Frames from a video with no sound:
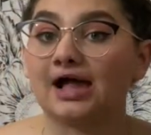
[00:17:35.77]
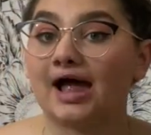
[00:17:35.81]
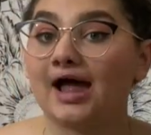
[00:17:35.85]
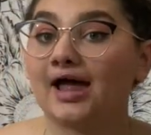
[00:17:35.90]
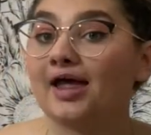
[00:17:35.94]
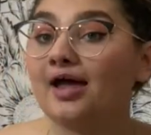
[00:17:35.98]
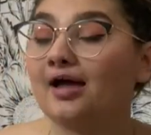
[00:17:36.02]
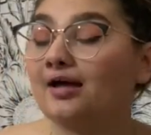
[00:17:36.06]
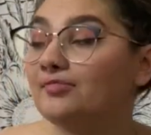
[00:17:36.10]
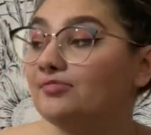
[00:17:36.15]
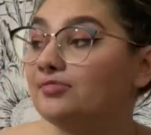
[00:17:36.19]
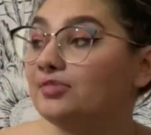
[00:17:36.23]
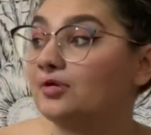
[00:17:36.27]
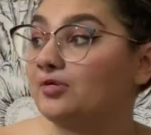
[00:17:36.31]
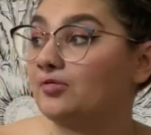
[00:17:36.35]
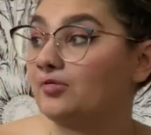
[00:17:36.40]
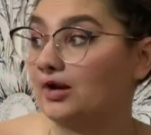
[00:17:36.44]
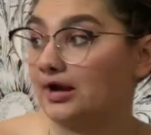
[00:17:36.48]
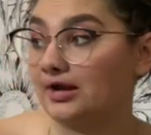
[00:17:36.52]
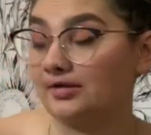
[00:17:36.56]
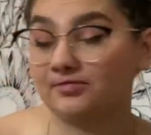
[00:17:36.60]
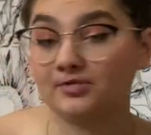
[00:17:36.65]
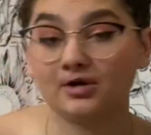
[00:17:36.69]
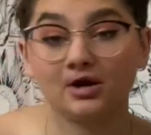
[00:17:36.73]
I have the
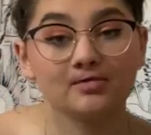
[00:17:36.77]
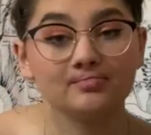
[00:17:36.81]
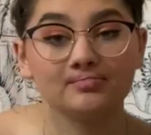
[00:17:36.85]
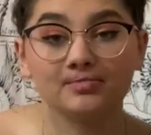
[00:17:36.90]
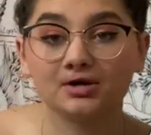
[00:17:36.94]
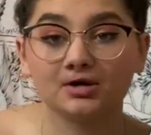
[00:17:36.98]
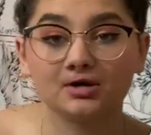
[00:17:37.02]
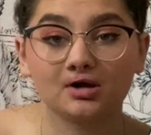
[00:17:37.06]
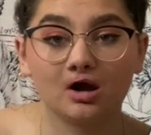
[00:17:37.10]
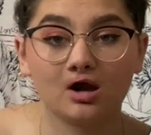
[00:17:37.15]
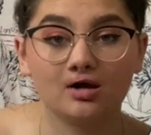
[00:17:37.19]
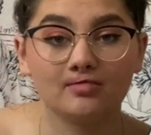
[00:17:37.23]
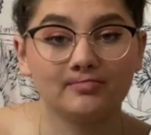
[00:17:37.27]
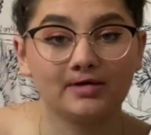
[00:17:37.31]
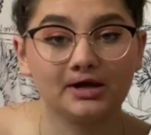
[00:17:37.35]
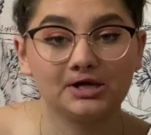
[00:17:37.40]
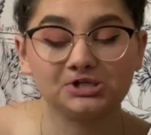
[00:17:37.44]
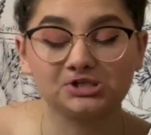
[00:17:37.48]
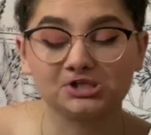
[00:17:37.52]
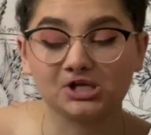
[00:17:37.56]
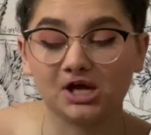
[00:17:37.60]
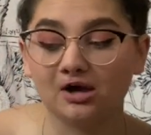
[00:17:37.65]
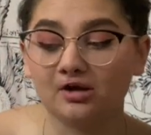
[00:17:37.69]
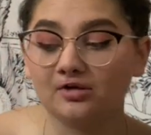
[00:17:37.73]
Graveyard book on my
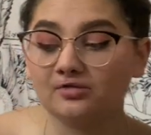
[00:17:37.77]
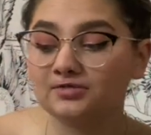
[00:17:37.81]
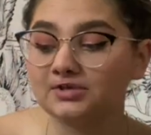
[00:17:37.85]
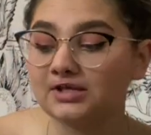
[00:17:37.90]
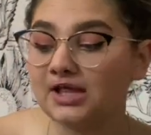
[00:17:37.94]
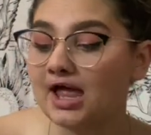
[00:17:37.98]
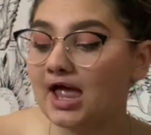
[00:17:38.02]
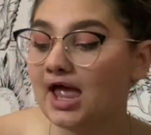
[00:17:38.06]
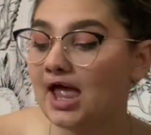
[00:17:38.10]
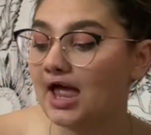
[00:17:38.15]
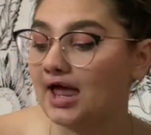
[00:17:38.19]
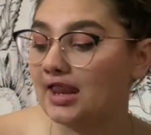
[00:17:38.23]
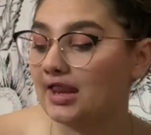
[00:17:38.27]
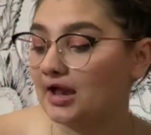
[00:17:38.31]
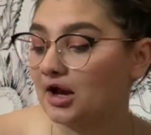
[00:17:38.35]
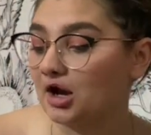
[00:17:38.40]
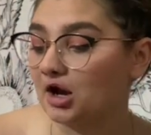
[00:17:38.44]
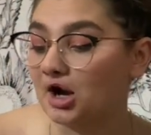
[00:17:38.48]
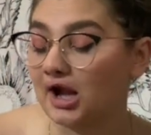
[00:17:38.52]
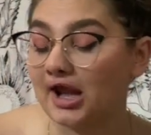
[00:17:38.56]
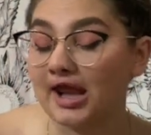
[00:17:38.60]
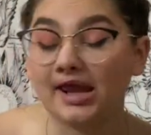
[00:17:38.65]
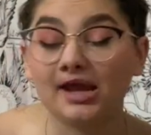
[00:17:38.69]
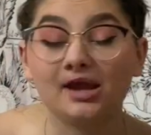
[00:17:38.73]
shelves, and I
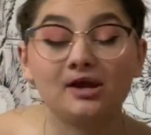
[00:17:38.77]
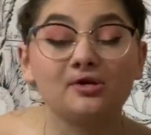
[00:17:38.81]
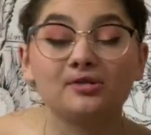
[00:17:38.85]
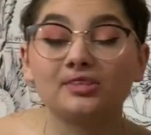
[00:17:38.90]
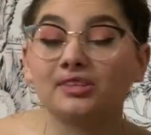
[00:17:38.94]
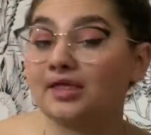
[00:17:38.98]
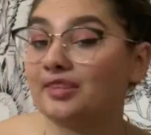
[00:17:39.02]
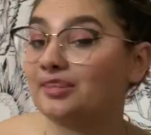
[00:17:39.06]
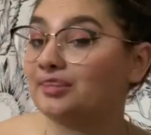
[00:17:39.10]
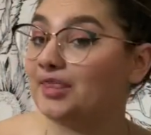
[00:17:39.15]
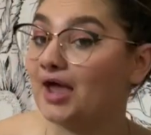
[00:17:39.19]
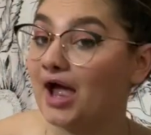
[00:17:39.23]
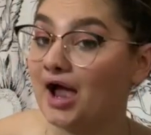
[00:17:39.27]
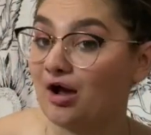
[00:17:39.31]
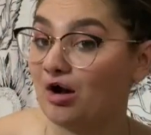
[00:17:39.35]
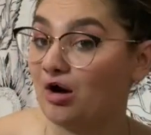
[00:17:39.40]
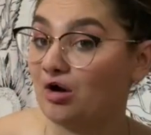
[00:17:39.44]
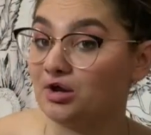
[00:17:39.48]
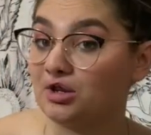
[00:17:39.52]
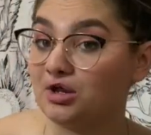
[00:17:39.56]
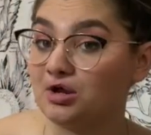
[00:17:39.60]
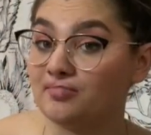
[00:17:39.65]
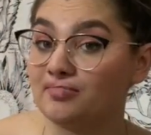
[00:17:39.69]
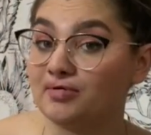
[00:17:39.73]
hear that that
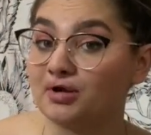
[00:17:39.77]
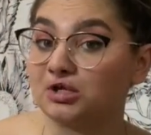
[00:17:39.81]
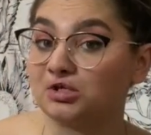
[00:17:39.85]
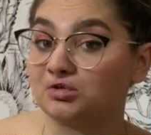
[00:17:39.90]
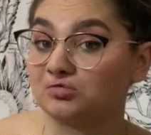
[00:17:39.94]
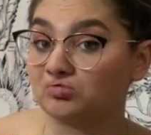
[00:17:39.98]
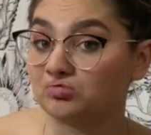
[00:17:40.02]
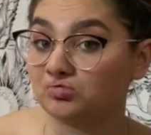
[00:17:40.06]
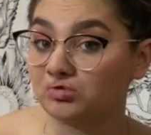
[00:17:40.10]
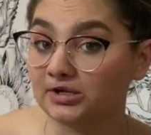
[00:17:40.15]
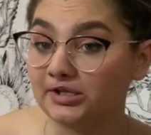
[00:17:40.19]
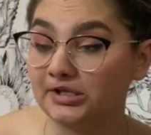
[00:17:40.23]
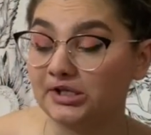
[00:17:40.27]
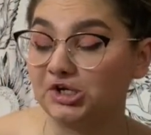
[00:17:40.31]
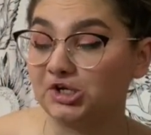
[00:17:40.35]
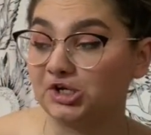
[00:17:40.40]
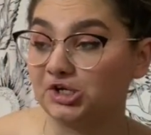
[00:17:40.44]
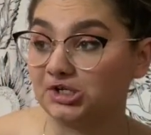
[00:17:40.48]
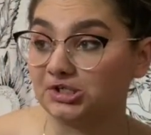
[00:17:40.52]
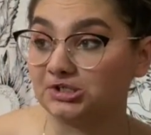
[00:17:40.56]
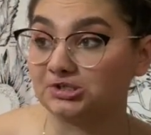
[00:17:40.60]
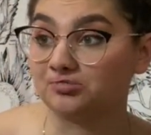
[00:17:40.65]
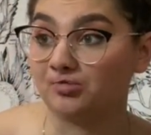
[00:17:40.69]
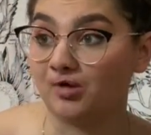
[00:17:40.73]
audiobook is really
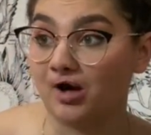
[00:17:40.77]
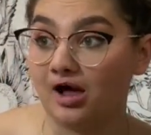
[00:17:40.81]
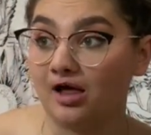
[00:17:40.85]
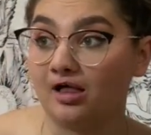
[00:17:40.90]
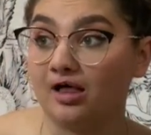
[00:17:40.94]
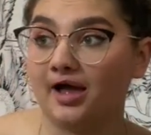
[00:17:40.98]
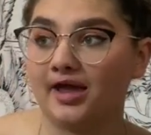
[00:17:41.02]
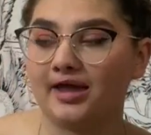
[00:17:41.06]
good as well.